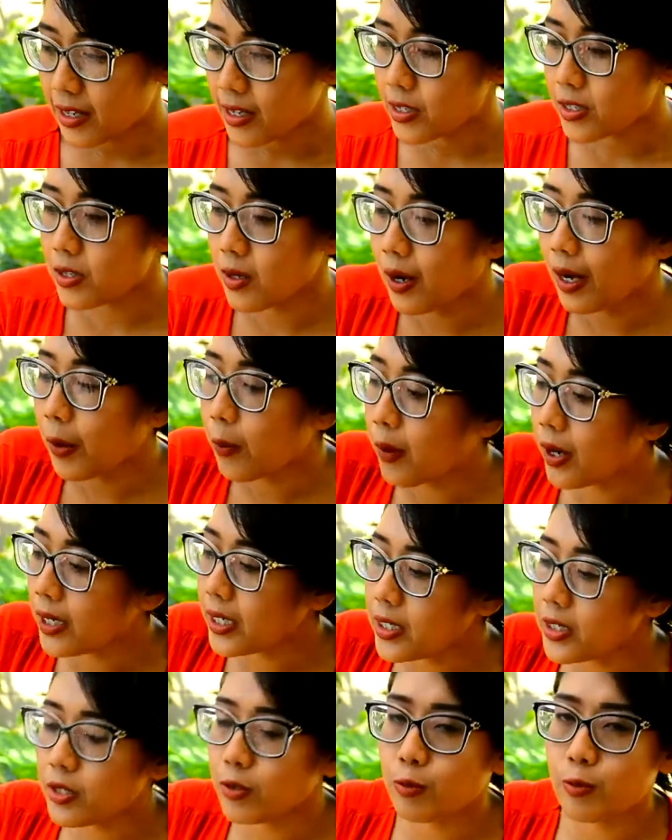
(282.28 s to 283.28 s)
So I
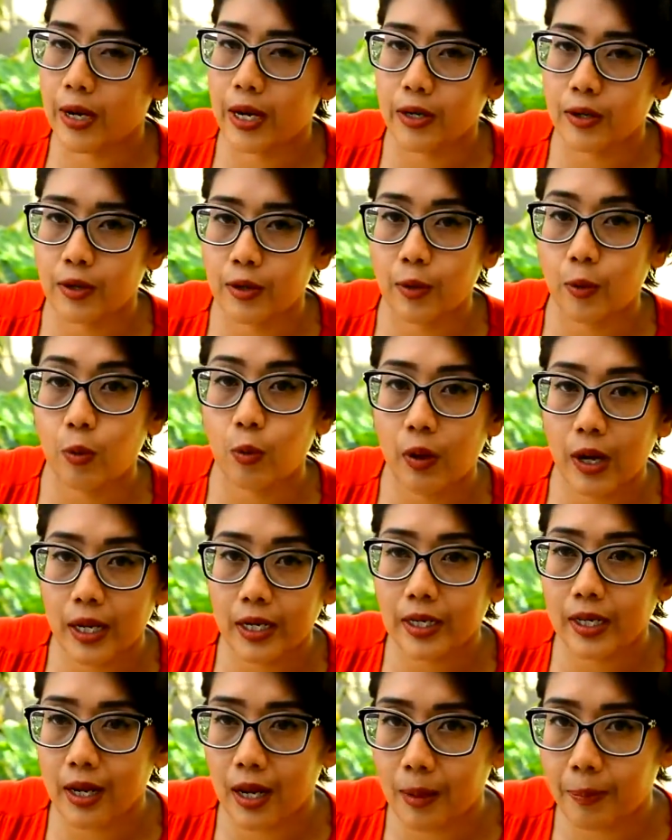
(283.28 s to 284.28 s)
wanted to render
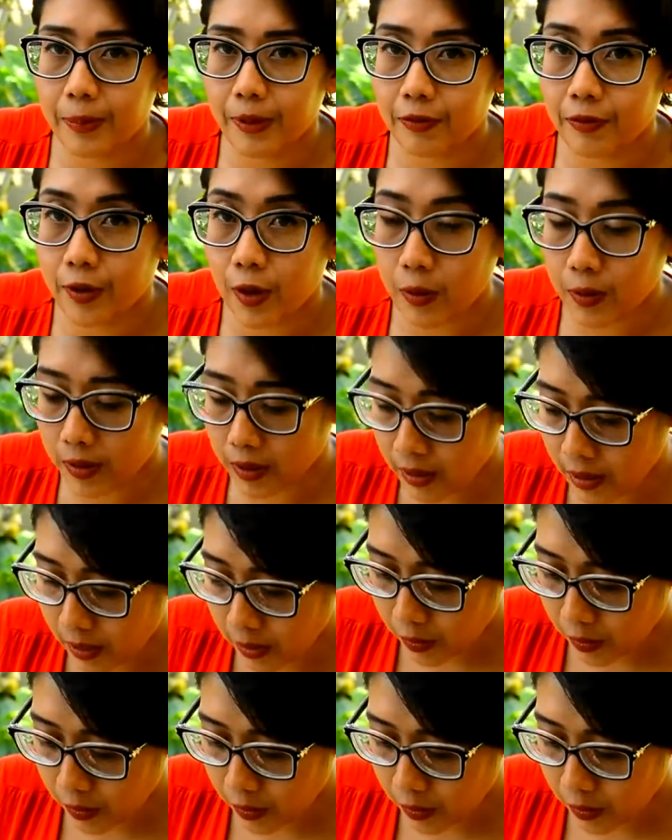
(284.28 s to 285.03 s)
1 cup of coconut